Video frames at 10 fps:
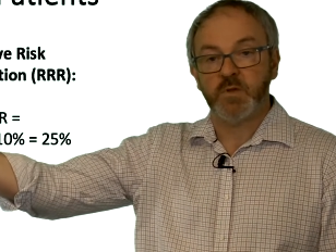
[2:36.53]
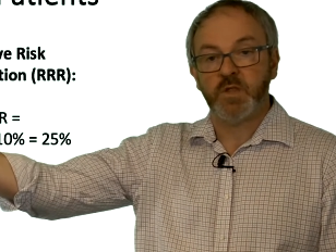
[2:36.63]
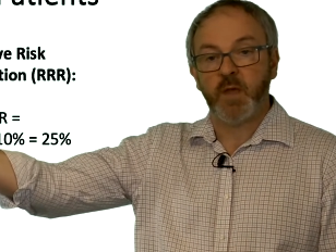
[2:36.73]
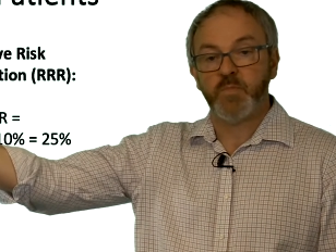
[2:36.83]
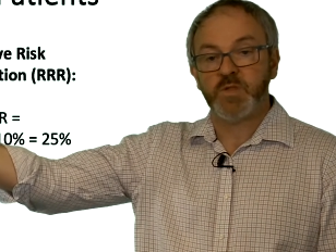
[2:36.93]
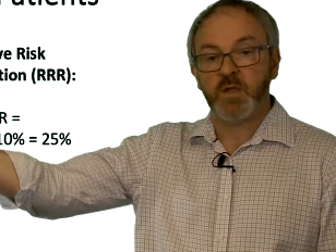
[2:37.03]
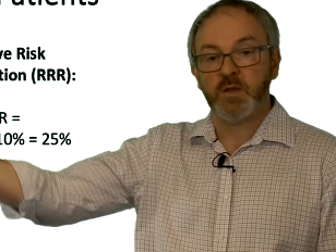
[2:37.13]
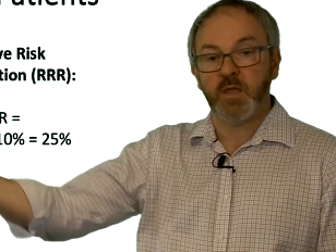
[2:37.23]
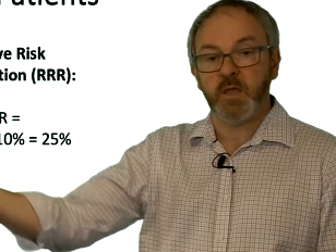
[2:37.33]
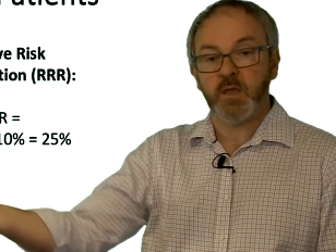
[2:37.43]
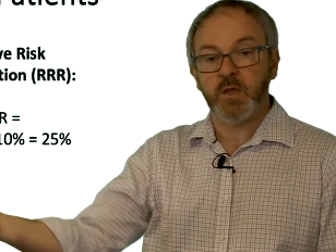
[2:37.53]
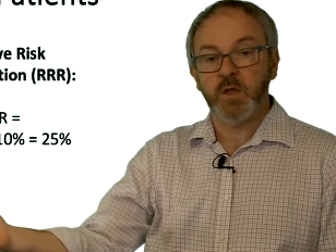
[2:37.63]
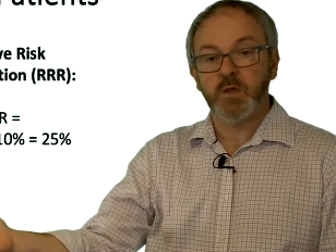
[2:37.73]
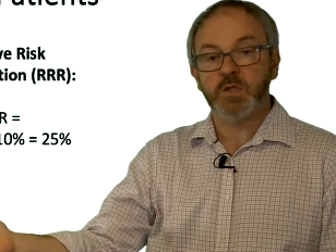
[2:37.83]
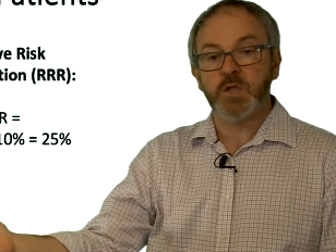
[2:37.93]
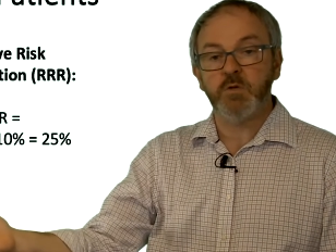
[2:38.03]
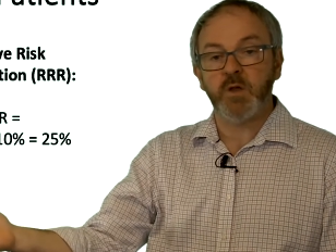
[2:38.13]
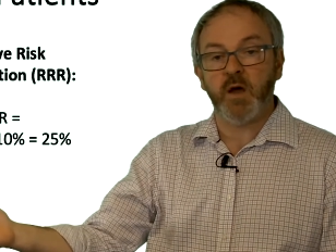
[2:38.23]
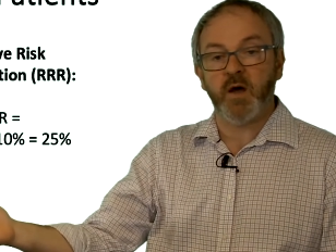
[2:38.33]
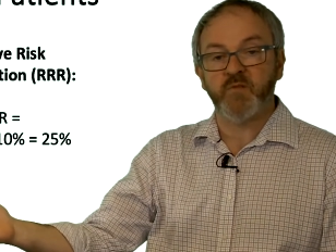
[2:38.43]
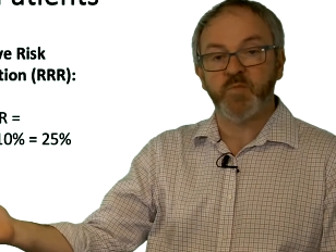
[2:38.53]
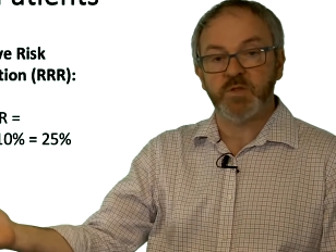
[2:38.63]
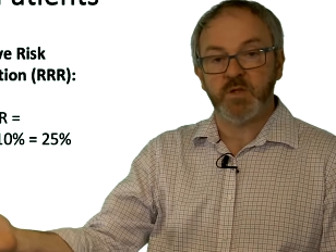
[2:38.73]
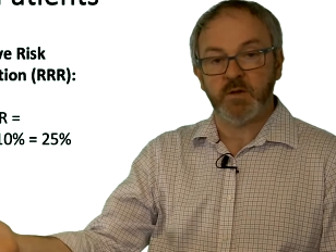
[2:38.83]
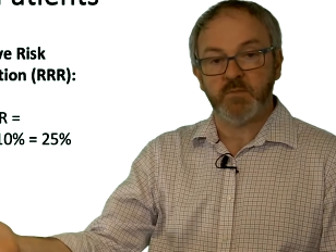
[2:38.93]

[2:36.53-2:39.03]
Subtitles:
10% here, 2.5%.